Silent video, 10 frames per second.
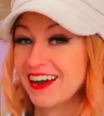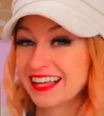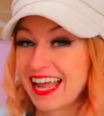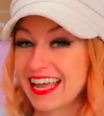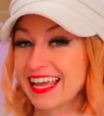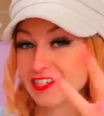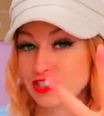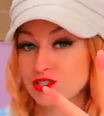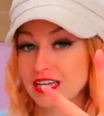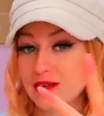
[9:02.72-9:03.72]
Okay,
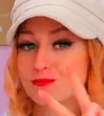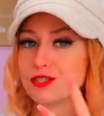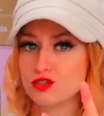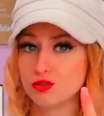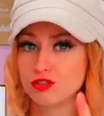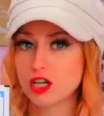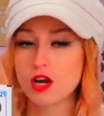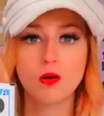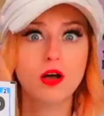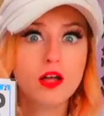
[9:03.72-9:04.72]
two down, two to
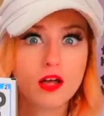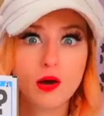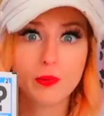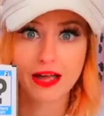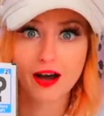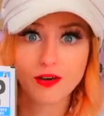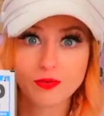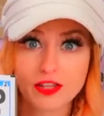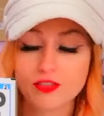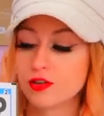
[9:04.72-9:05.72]
go. We're
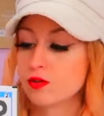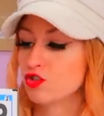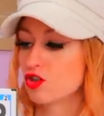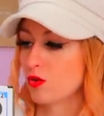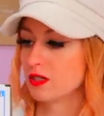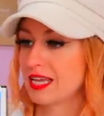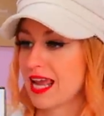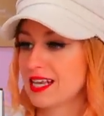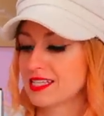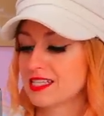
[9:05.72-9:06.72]
halfway through. So
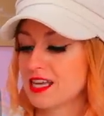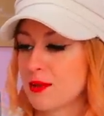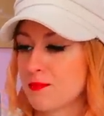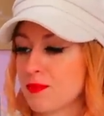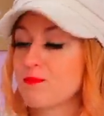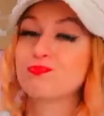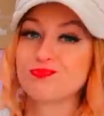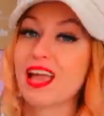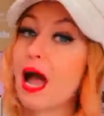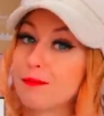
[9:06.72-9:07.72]
next up,
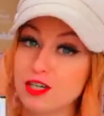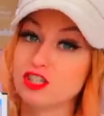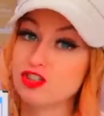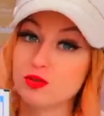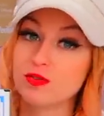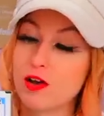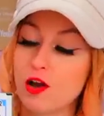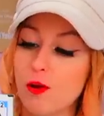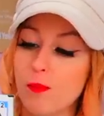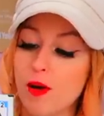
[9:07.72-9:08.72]
I'm going to do the
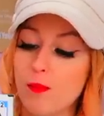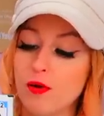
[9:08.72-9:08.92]
Funko Pop